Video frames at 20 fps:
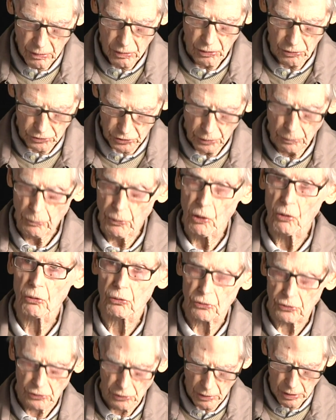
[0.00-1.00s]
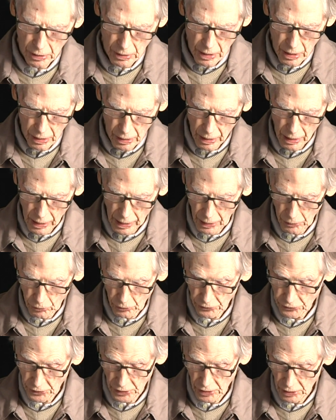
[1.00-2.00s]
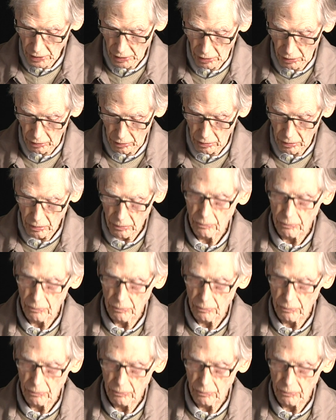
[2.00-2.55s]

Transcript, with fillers: or suppose I was here,